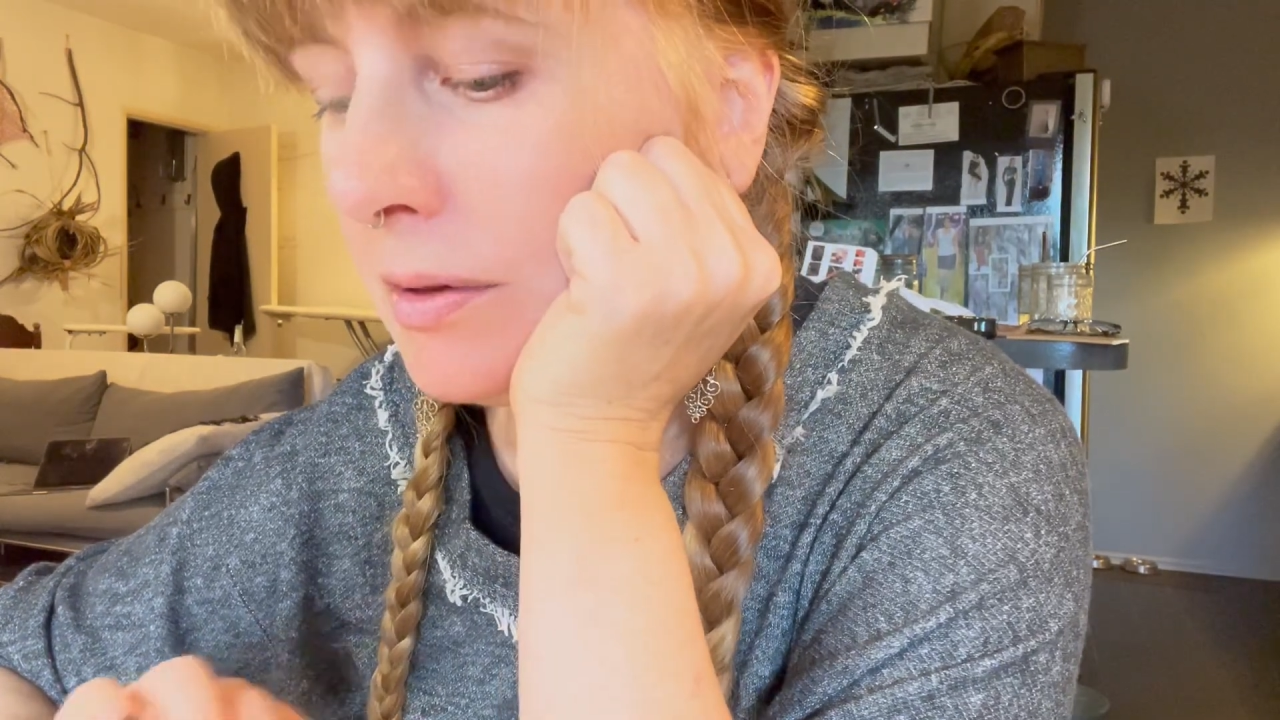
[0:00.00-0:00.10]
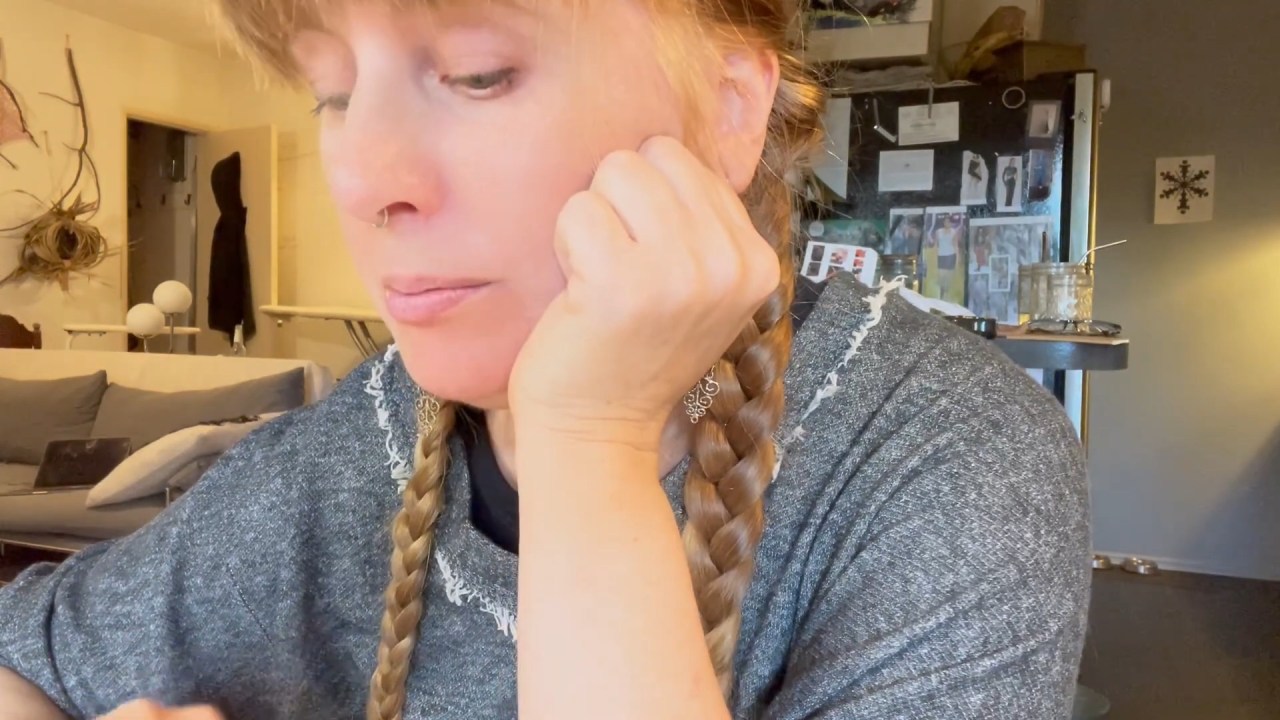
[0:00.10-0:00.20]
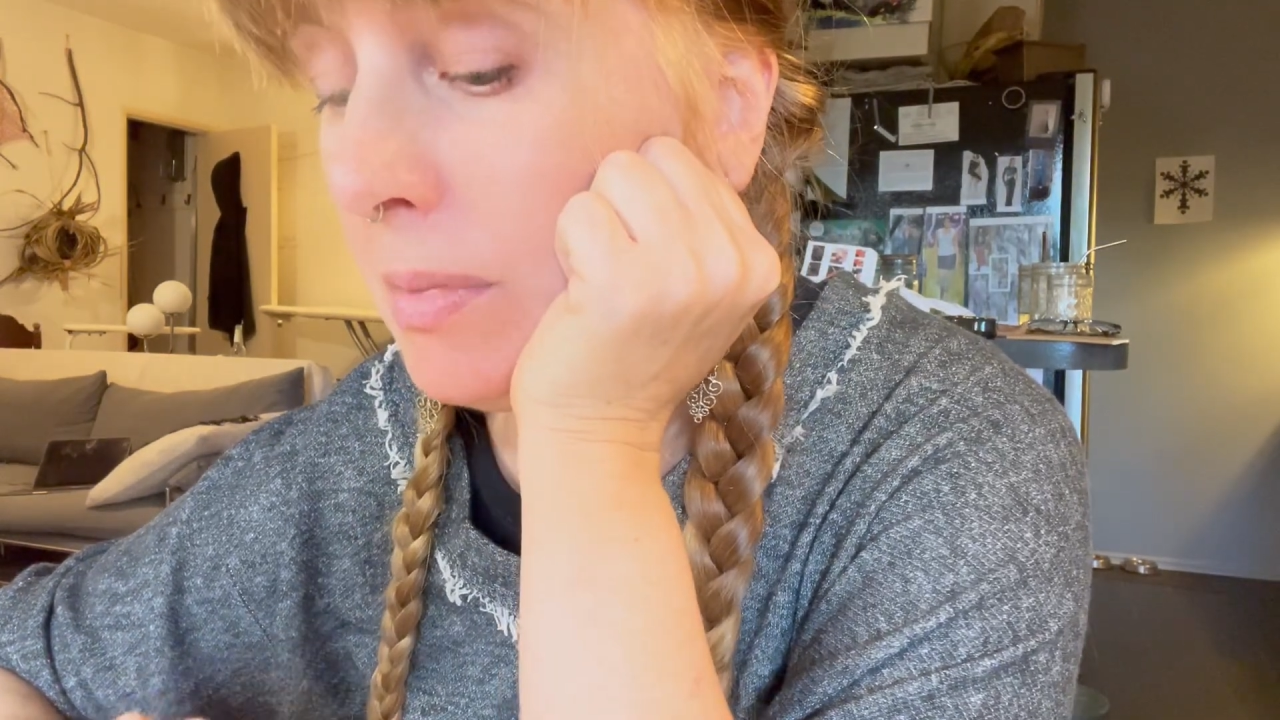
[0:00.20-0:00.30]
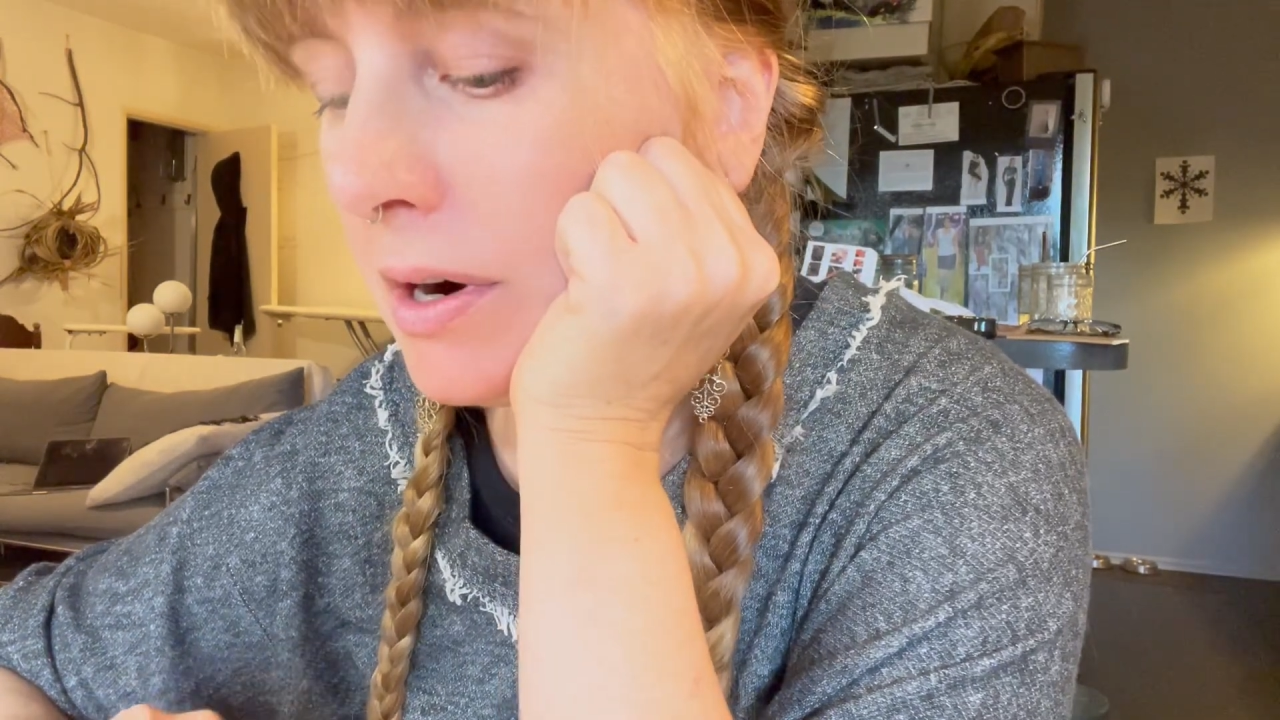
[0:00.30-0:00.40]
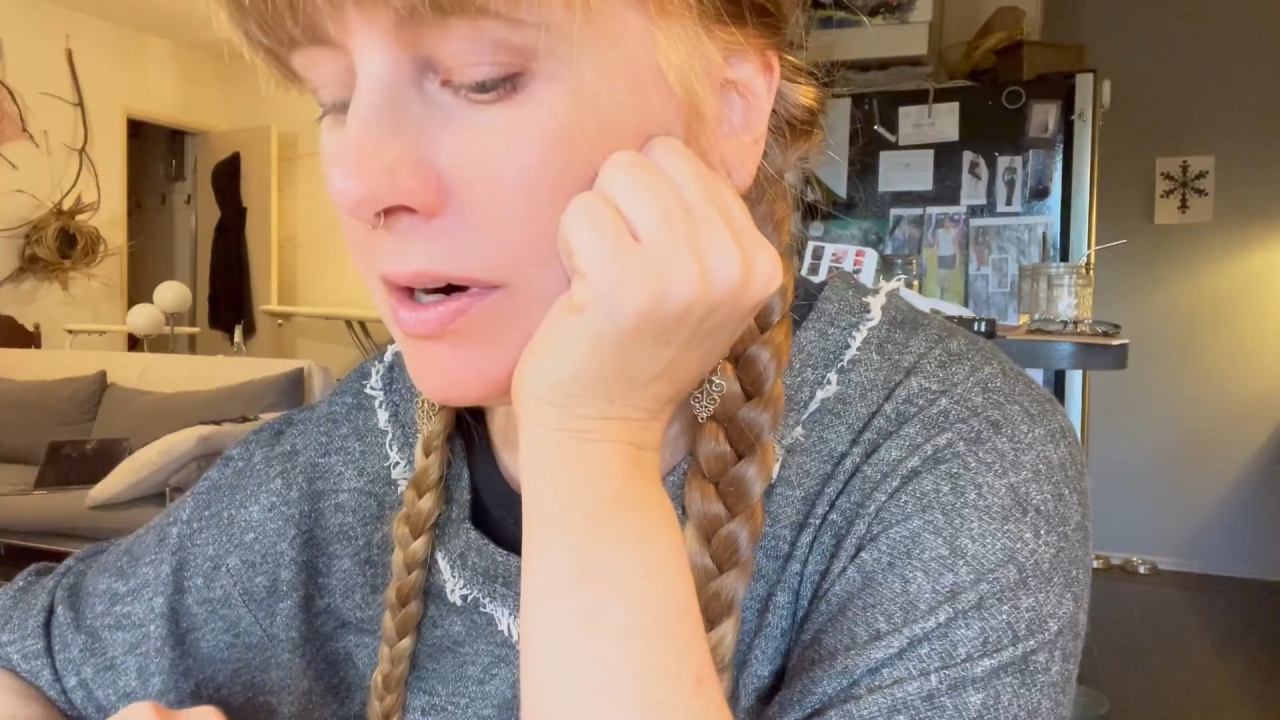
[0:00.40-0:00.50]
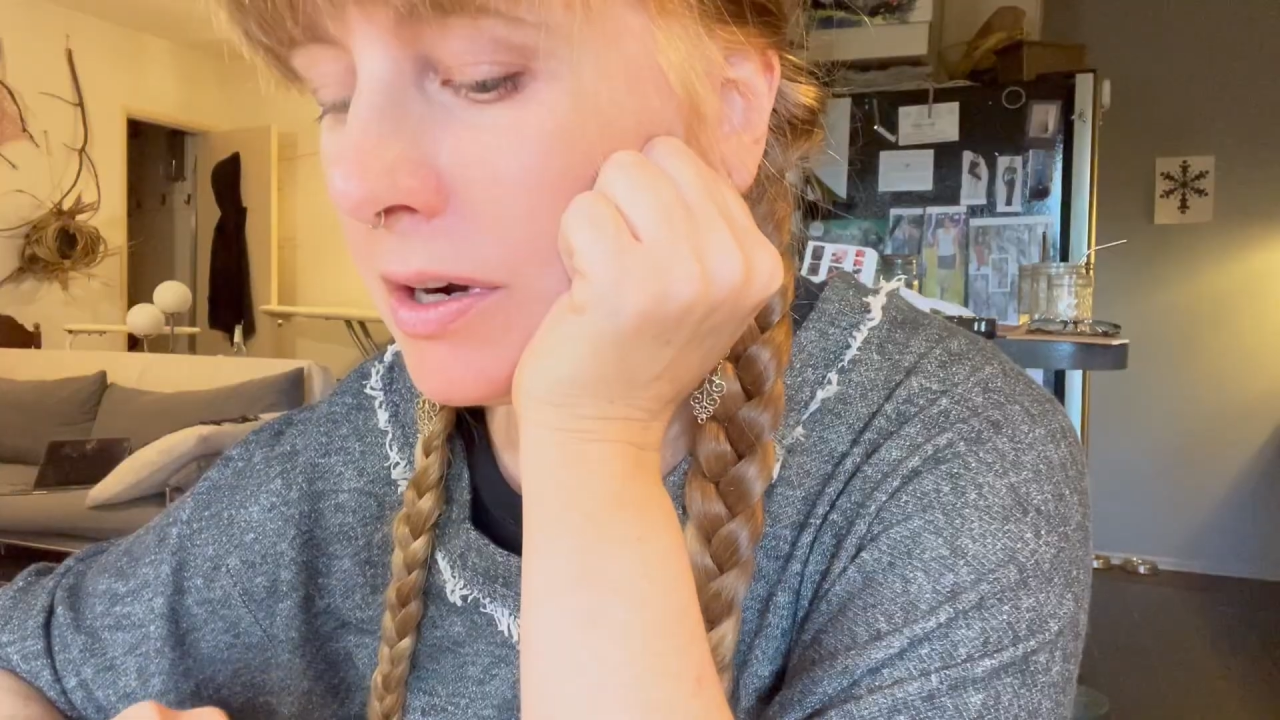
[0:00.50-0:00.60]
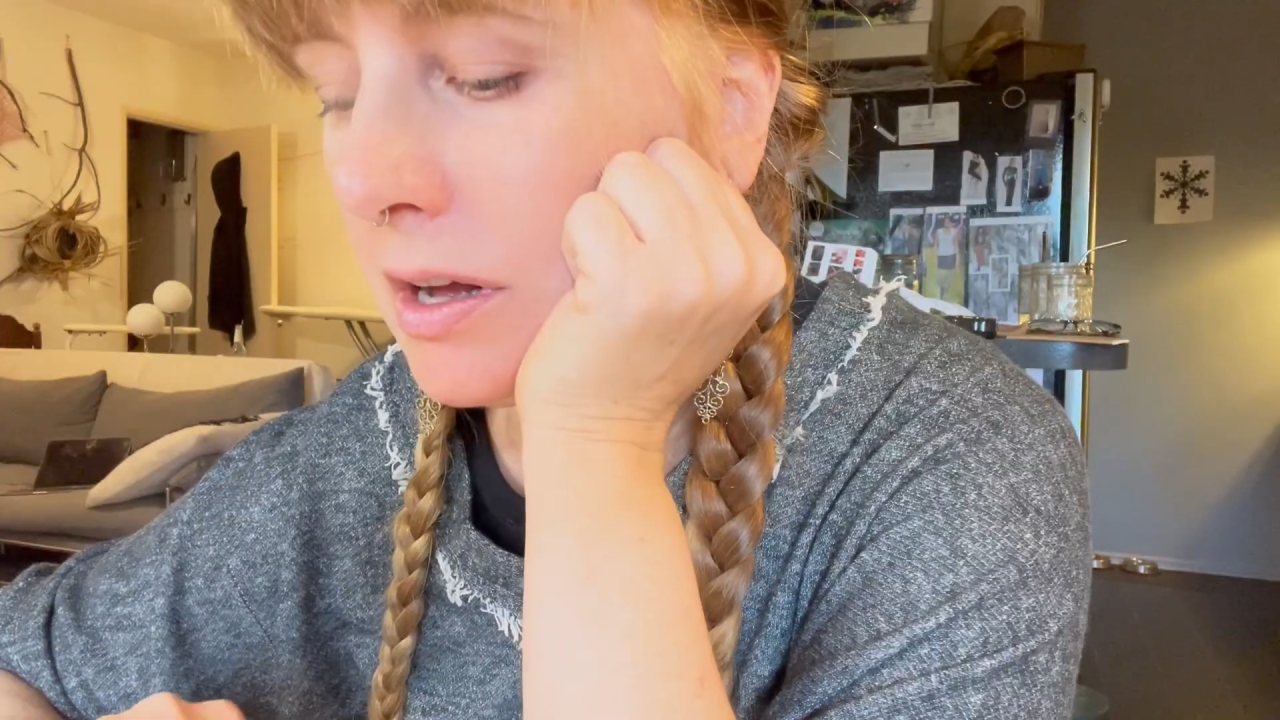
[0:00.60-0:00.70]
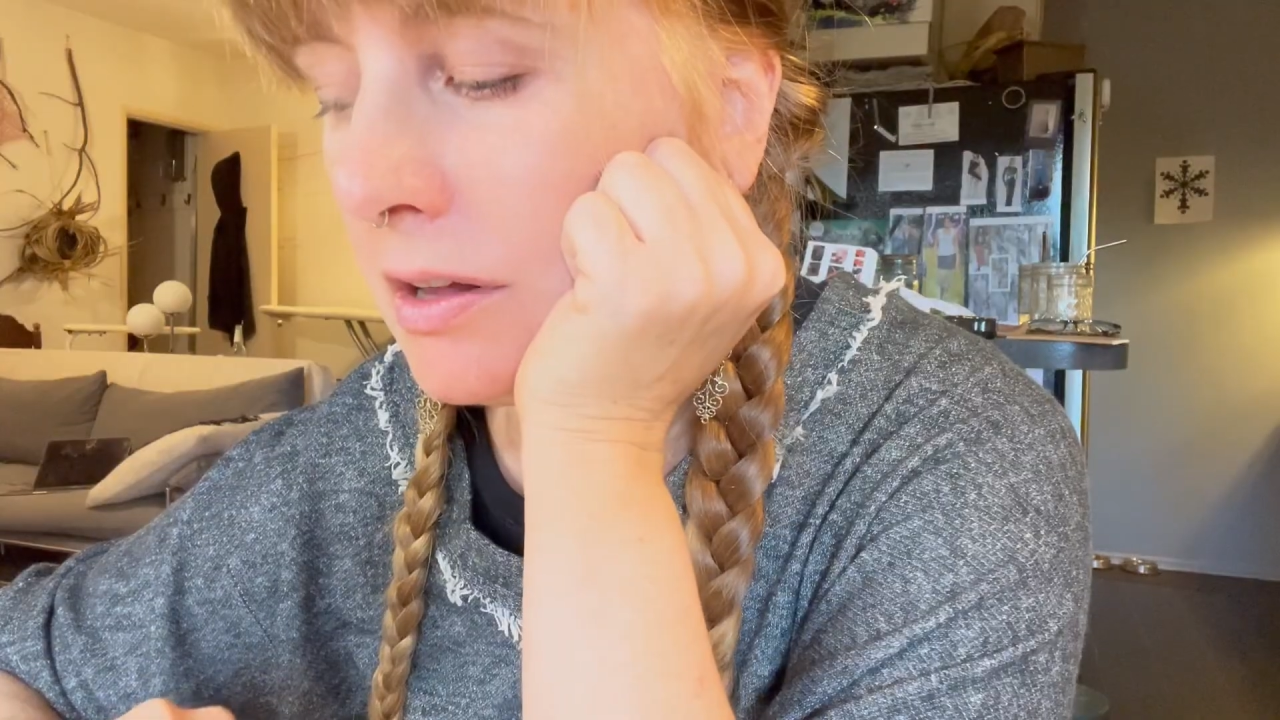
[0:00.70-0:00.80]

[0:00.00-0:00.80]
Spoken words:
mark